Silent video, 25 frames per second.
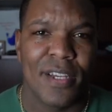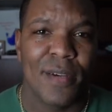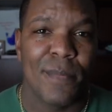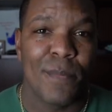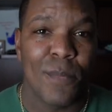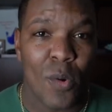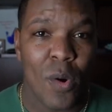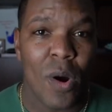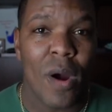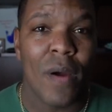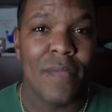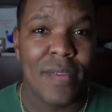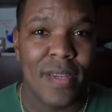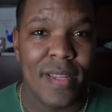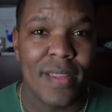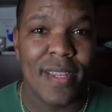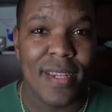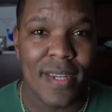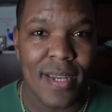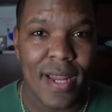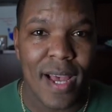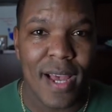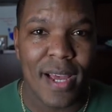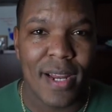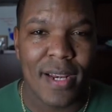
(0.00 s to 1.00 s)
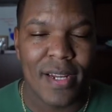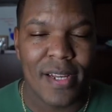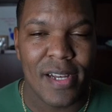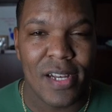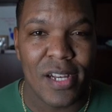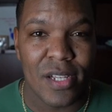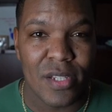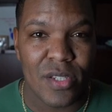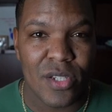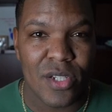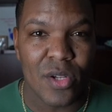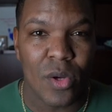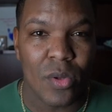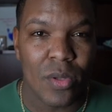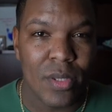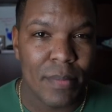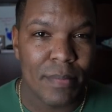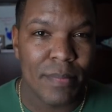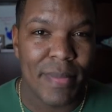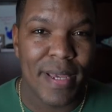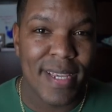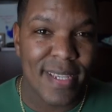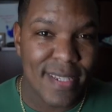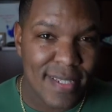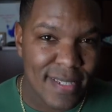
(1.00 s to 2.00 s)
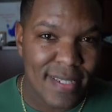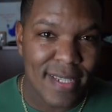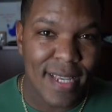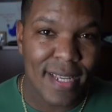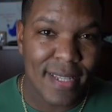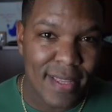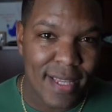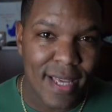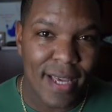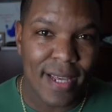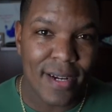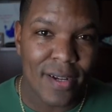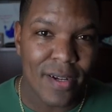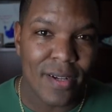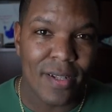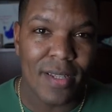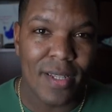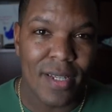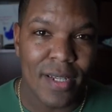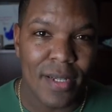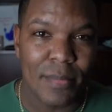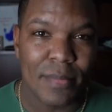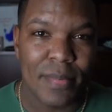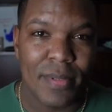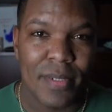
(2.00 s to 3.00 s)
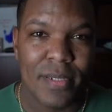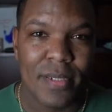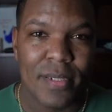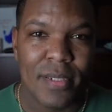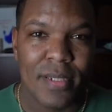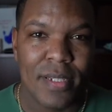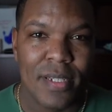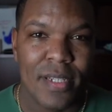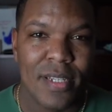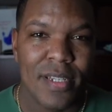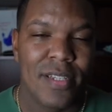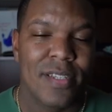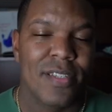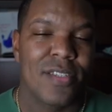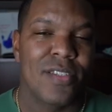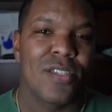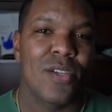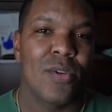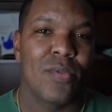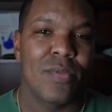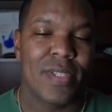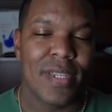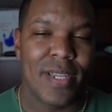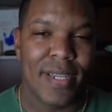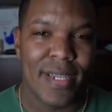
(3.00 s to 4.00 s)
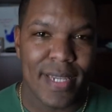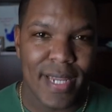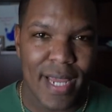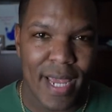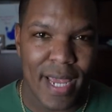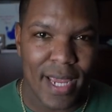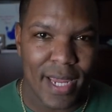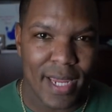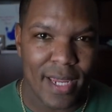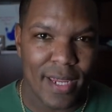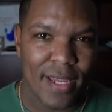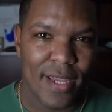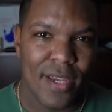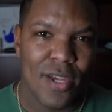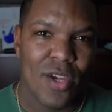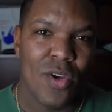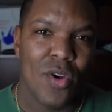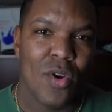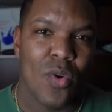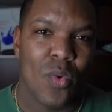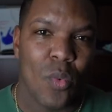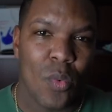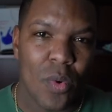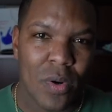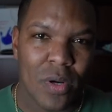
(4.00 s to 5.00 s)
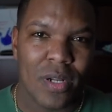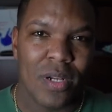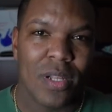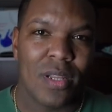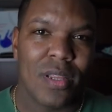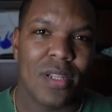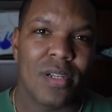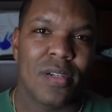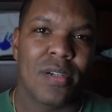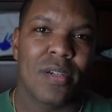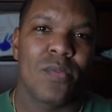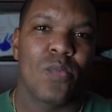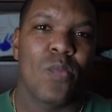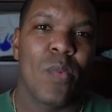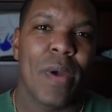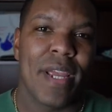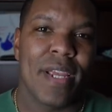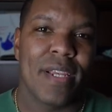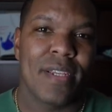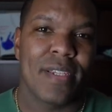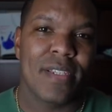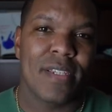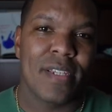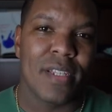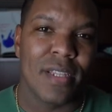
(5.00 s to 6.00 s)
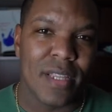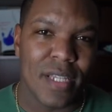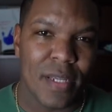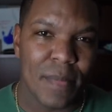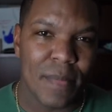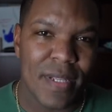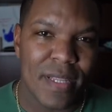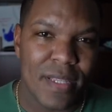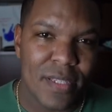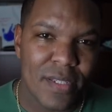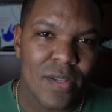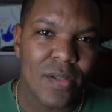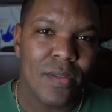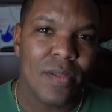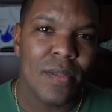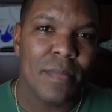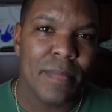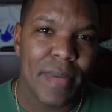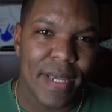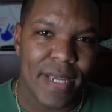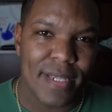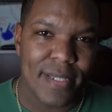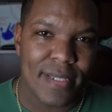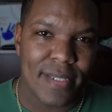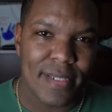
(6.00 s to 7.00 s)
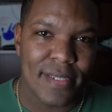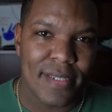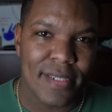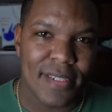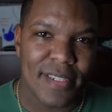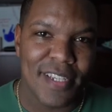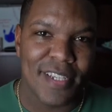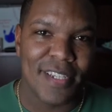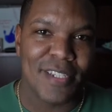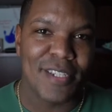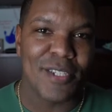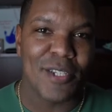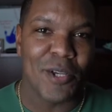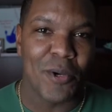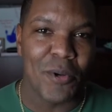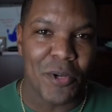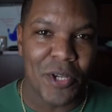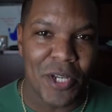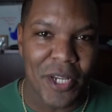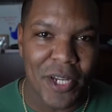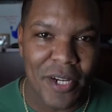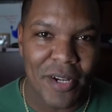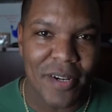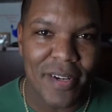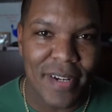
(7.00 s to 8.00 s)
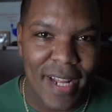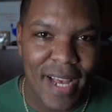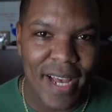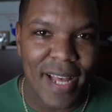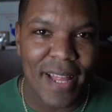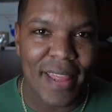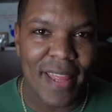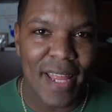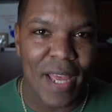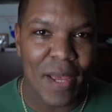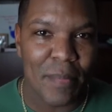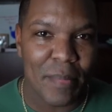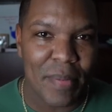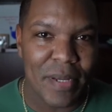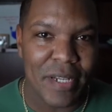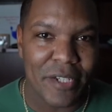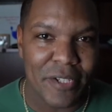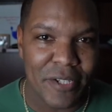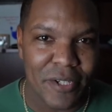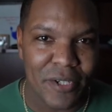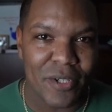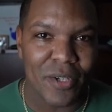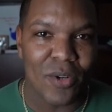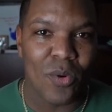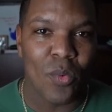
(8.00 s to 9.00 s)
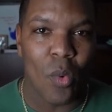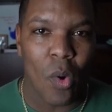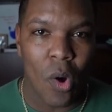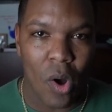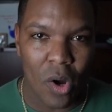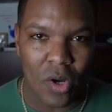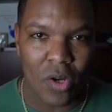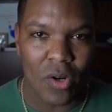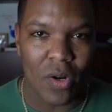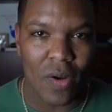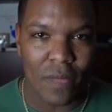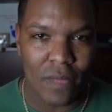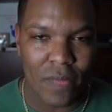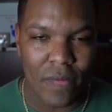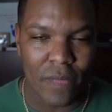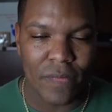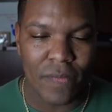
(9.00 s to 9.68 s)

More often than not, a stolen base set that all up. So today, we're going to learn ways to limit stolen bases so you're not that pitcher walking off the